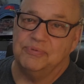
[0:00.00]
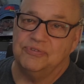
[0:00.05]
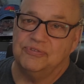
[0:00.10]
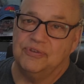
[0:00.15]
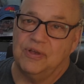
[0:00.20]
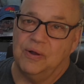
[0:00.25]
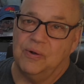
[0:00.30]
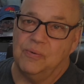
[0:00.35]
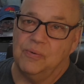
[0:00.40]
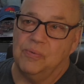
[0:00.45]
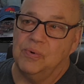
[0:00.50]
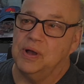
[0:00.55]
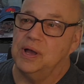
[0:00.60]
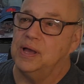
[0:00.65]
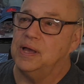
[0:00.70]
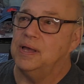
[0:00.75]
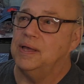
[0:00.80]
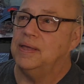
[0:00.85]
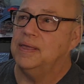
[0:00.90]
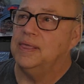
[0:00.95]

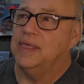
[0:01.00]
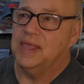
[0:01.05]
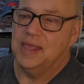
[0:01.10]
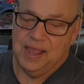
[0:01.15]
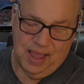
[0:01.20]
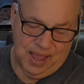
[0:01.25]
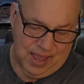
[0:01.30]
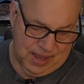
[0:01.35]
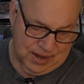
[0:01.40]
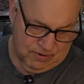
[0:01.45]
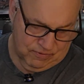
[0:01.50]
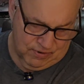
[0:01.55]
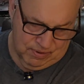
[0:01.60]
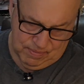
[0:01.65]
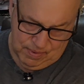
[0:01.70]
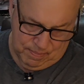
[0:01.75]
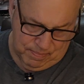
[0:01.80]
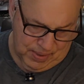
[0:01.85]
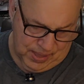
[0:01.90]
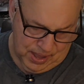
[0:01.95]
So I don't
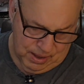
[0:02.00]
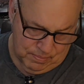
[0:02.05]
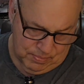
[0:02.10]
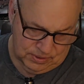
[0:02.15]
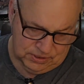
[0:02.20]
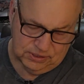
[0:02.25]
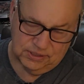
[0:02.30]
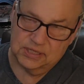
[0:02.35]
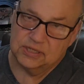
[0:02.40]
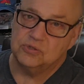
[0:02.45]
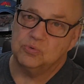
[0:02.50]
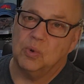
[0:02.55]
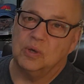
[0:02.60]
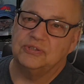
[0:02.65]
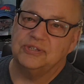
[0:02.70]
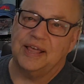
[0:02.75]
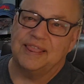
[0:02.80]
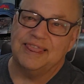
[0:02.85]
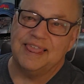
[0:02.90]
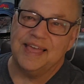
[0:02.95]
remember how much this
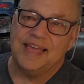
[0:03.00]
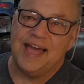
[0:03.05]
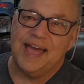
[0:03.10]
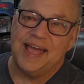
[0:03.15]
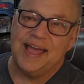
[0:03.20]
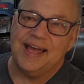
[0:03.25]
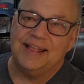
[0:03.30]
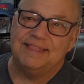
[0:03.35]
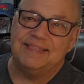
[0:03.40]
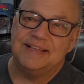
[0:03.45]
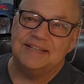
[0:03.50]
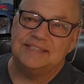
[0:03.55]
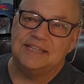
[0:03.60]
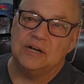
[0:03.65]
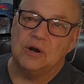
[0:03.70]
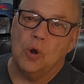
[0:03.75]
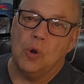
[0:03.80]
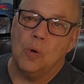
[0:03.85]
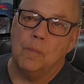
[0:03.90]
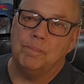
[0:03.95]
was. I think I got this
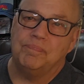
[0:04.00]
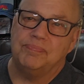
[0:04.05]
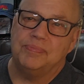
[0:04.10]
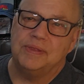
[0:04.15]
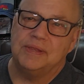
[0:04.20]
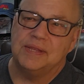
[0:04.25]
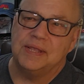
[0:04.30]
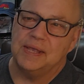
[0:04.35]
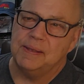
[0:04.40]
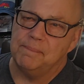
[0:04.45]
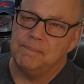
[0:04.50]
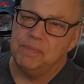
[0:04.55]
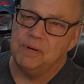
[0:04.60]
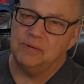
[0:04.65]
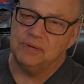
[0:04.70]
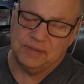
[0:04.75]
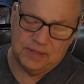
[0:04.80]
at Home Depot.